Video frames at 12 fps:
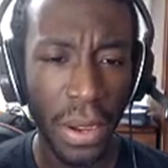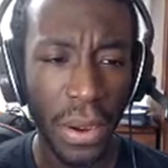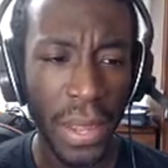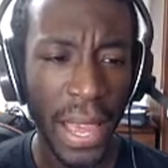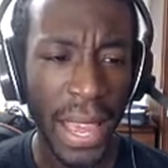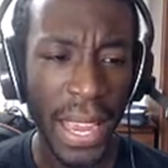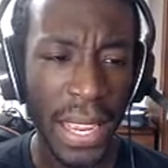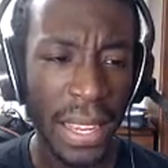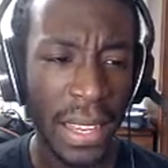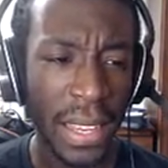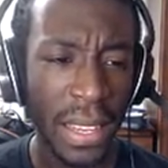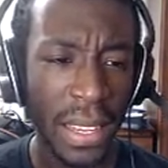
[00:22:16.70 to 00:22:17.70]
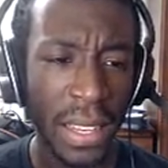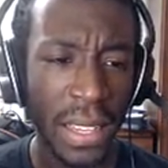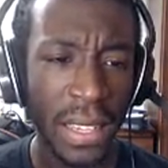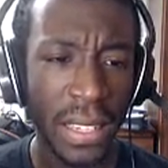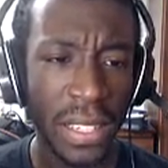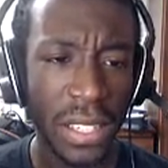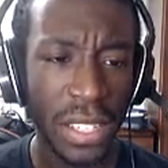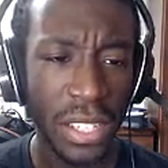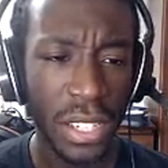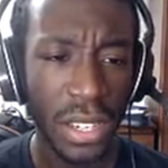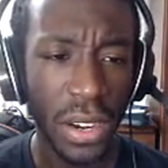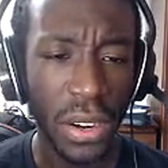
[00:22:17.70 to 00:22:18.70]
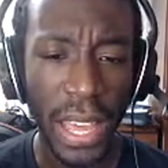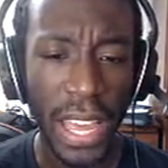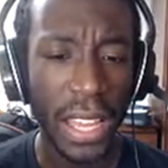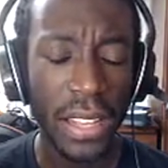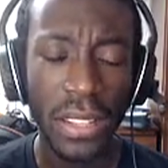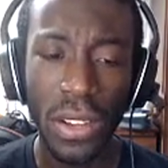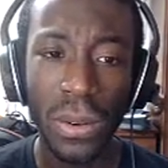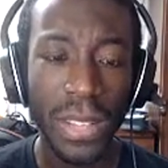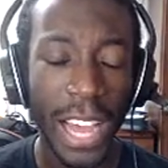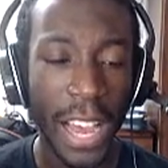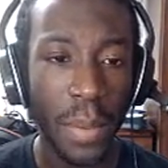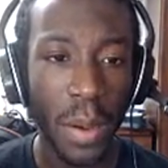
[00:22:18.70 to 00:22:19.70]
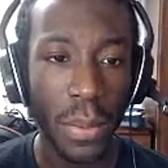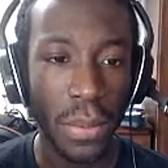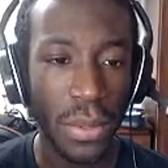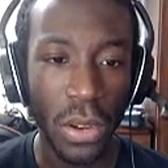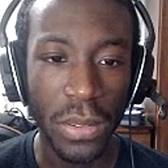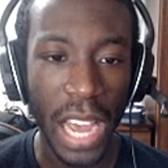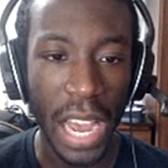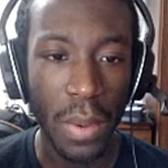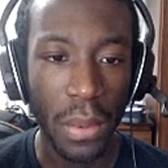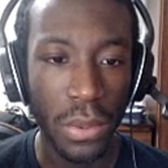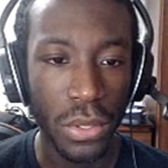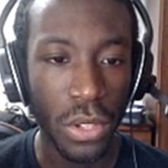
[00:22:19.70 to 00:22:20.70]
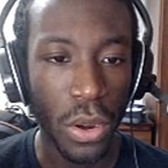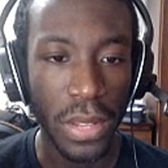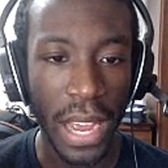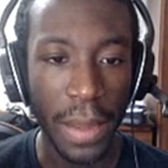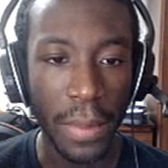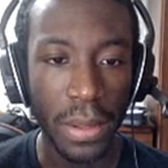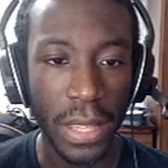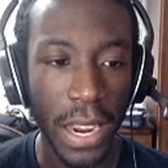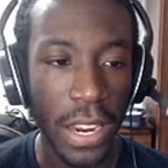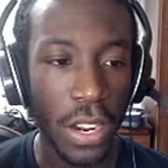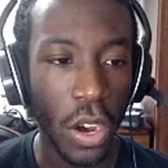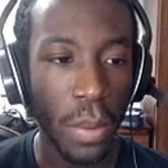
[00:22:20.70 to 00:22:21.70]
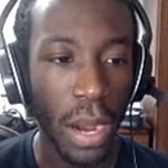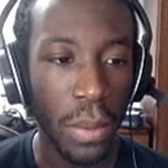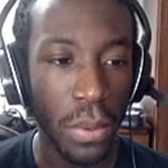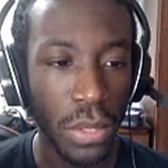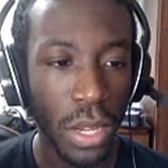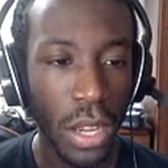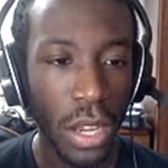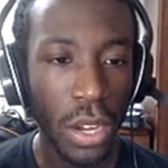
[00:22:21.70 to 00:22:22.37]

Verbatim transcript: Okay. Okay, don't die, Bubble. Don't die, Bubbles. Don't die, Bubbles. There you go, Bubbles.